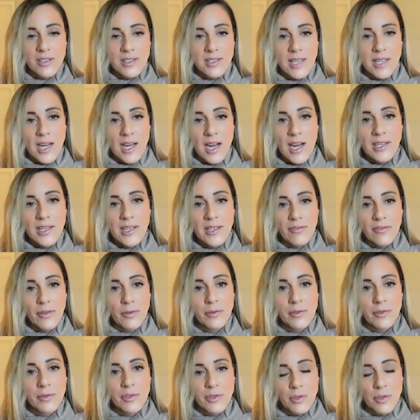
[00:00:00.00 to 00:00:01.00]
side of
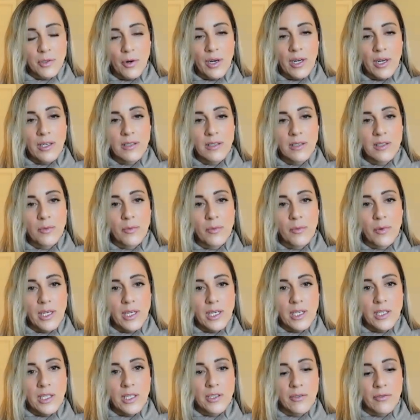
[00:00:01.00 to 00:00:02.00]
those stories and
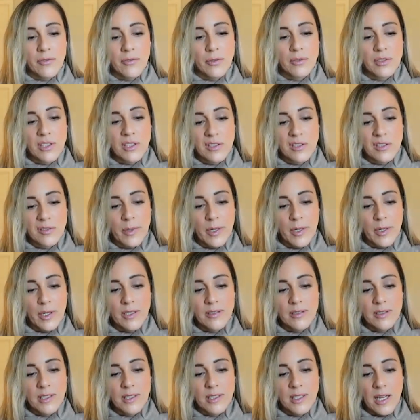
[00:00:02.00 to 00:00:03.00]
what each of those
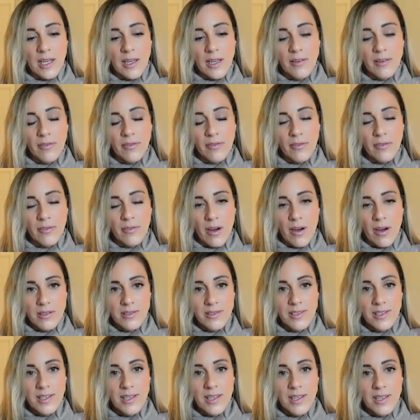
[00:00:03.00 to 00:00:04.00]
experiences gave
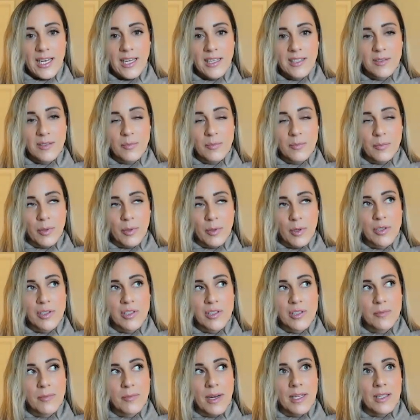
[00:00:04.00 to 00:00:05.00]
us. It has
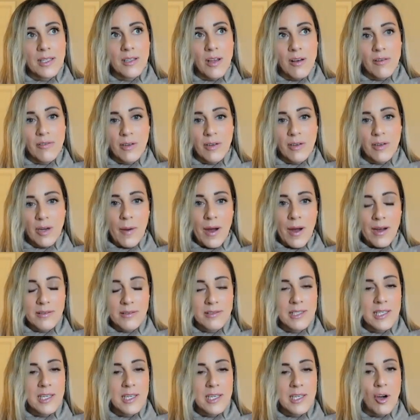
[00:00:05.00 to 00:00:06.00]
burst my love
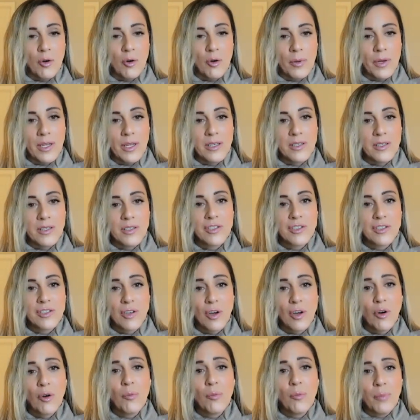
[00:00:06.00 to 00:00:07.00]
capacity open
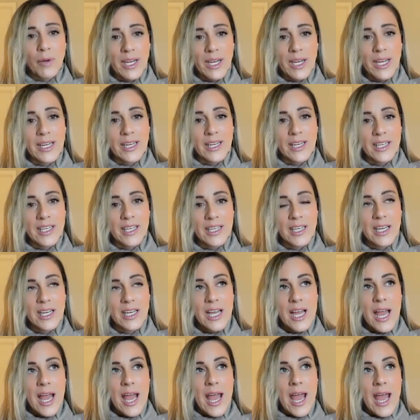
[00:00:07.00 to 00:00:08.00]
so big.
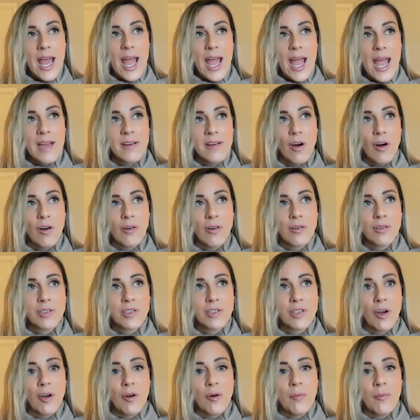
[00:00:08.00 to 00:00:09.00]
And
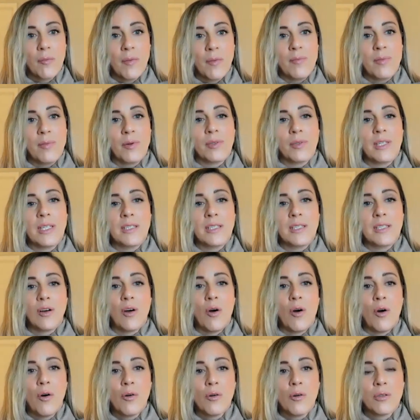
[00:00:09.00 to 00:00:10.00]
also my ability
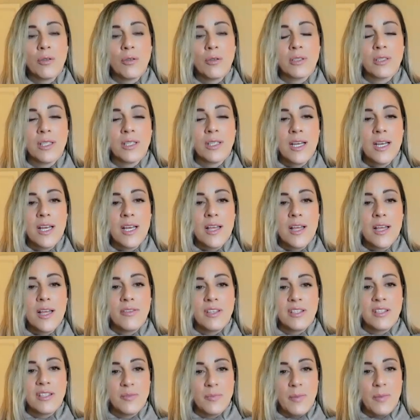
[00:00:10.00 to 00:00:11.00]
to hold
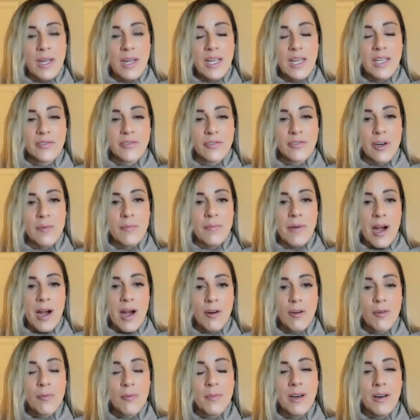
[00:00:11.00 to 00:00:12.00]
the space for
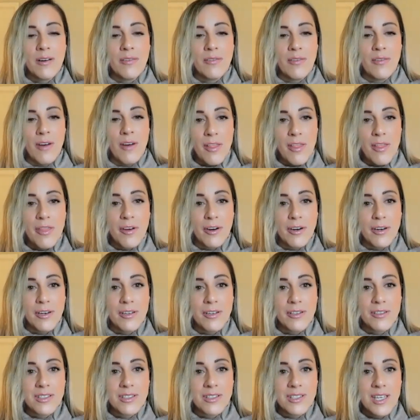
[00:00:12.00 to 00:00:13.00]
empowerment of
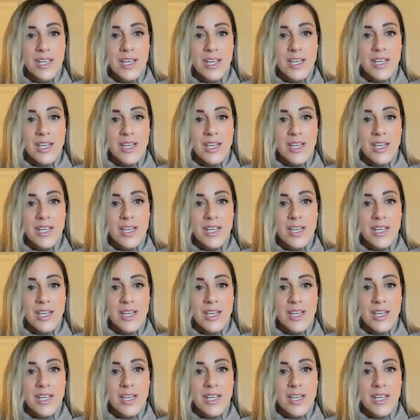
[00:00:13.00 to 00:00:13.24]
others